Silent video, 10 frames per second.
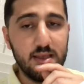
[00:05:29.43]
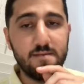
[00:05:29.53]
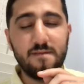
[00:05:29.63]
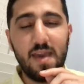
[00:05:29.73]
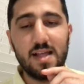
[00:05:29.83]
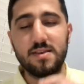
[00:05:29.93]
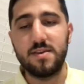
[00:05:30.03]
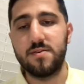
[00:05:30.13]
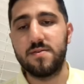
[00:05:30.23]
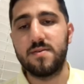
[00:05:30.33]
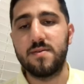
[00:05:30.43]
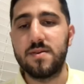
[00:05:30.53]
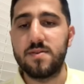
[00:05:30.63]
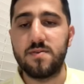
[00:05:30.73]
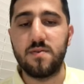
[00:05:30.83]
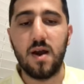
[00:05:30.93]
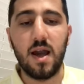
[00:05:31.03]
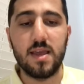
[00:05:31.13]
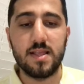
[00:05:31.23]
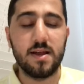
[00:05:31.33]
value to
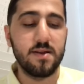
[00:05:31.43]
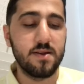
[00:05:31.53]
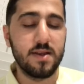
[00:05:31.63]
ILA.